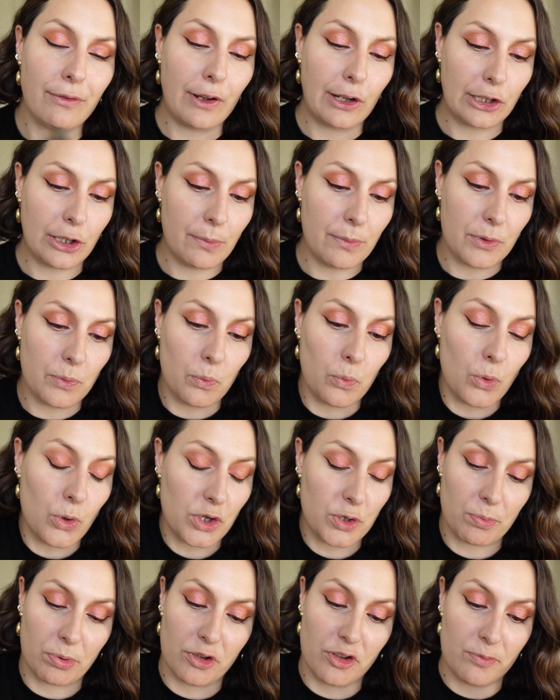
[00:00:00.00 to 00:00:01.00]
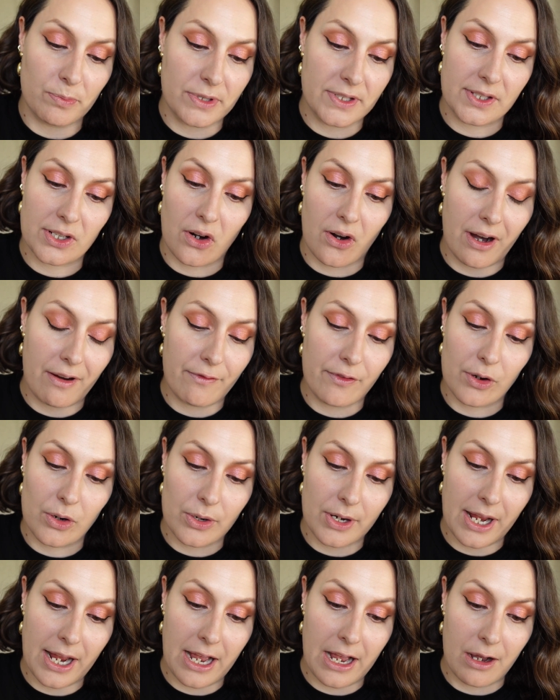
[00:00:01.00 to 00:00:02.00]
Volume Waterproof Mascara, I've
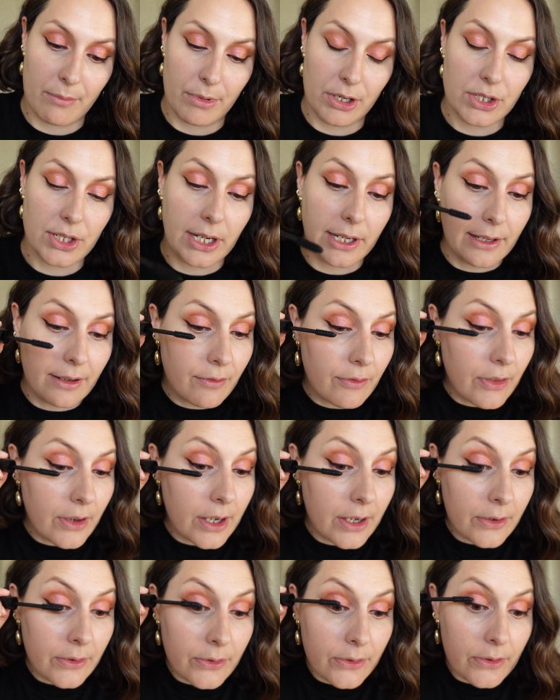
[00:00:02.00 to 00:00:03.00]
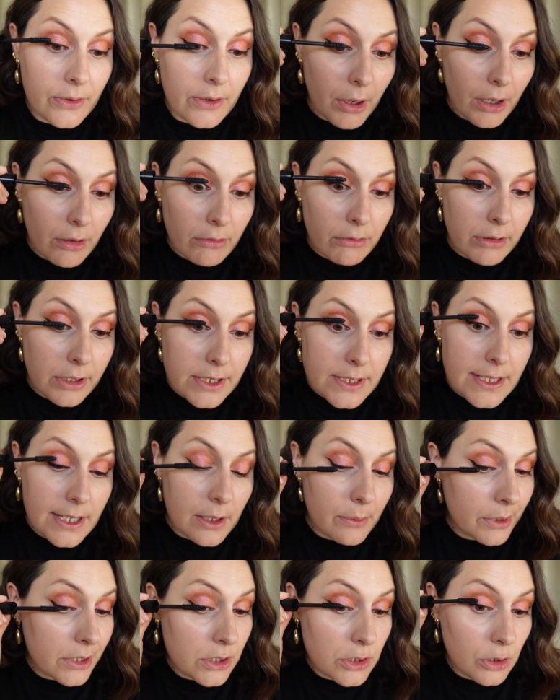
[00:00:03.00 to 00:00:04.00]
forgotten how much I love this. I
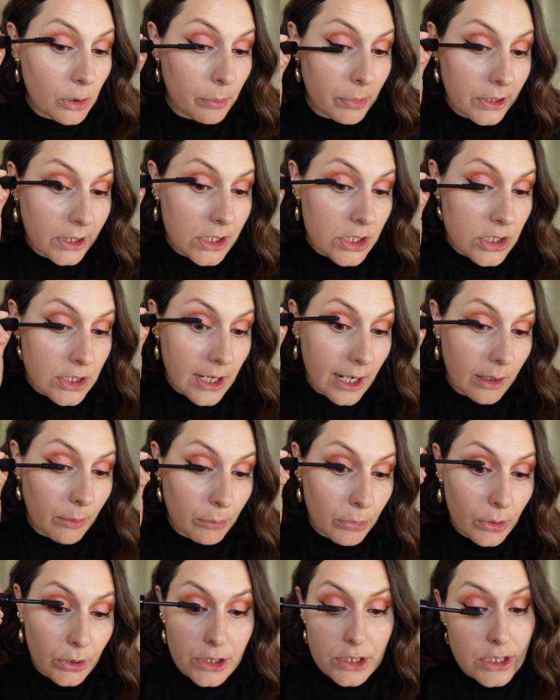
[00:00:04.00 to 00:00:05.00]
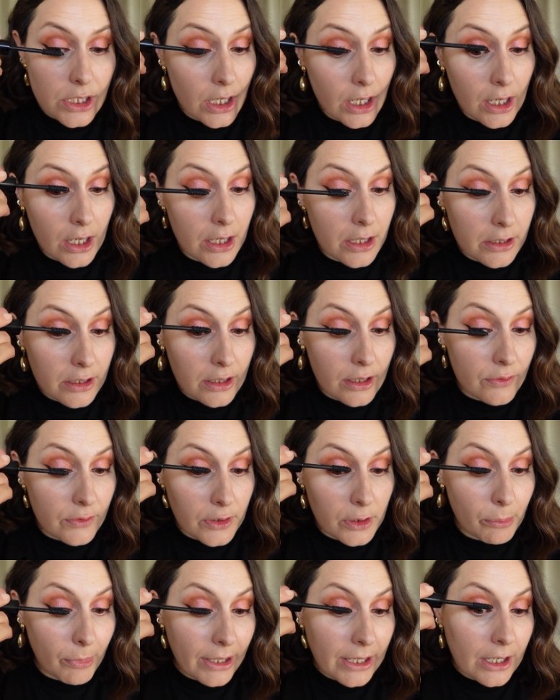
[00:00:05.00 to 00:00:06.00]
recently went shopping at Chanel and brought a ton of
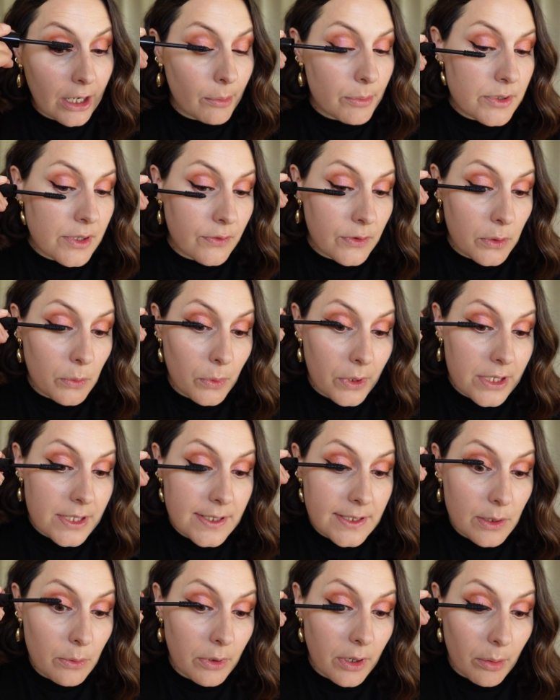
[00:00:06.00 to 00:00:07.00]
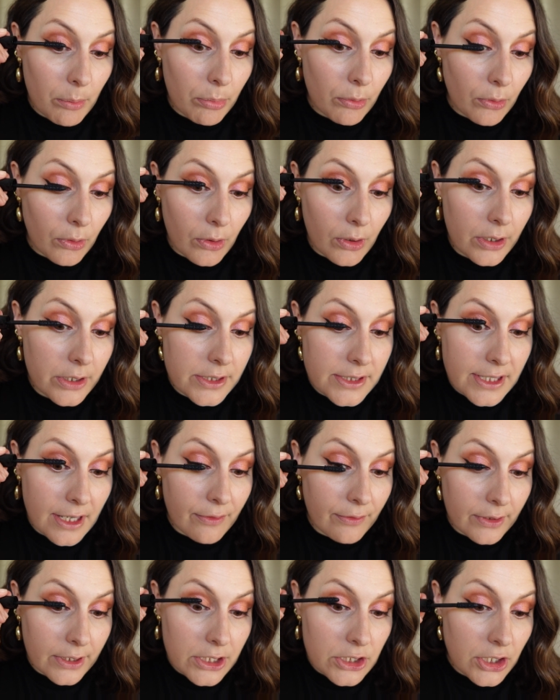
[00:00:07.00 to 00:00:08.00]
new makeup. So if you wanna see what I brought,
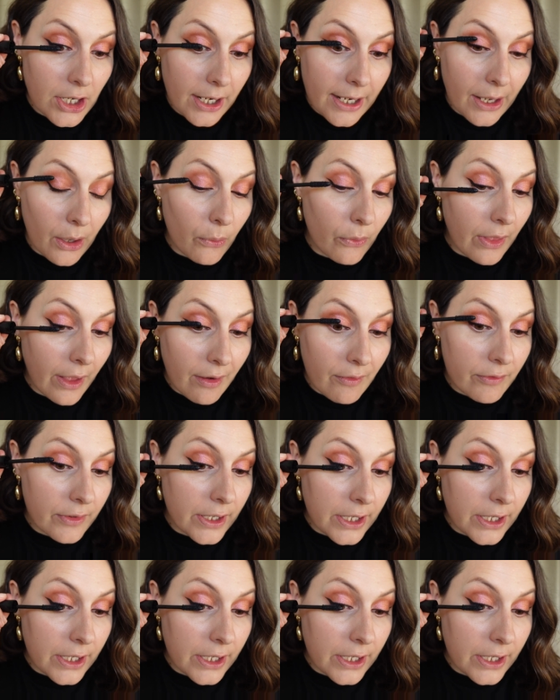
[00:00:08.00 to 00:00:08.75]
definitely check out that